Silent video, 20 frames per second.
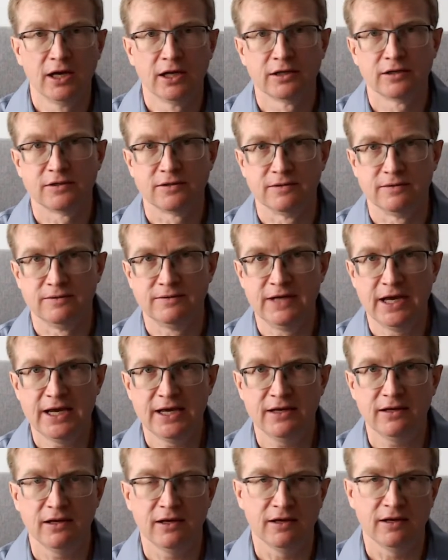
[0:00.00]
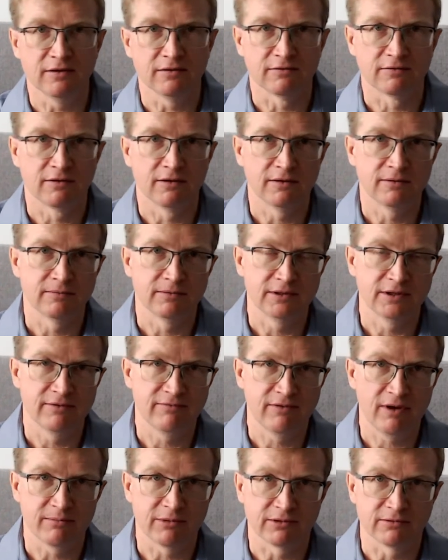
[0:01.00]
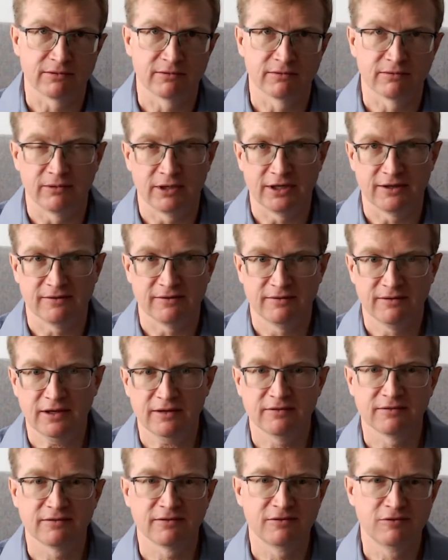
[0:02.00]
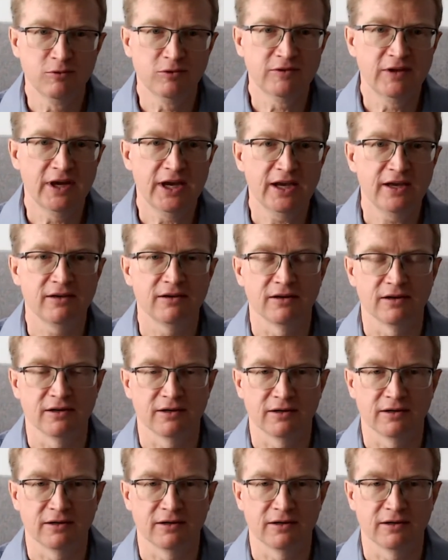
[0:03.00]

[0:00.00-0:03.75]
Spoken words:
Today is November 26th, Tuesday,